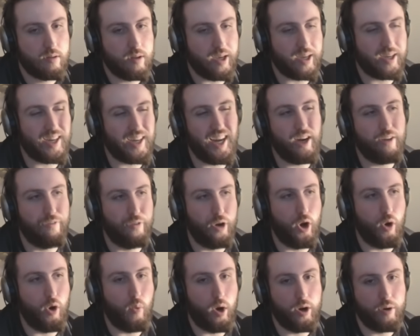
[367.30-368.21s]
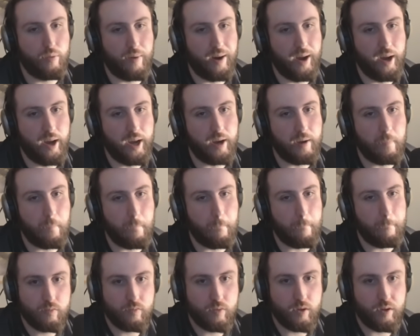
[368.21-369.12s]
Like, kind of no one, right?
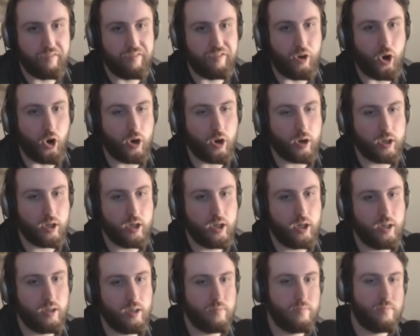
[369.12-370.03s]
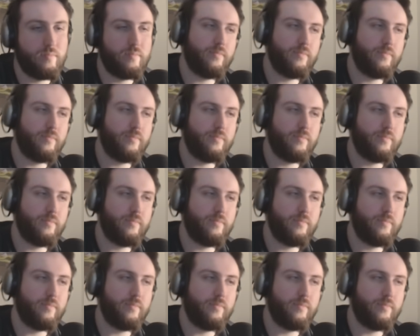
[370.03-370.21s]
Varka,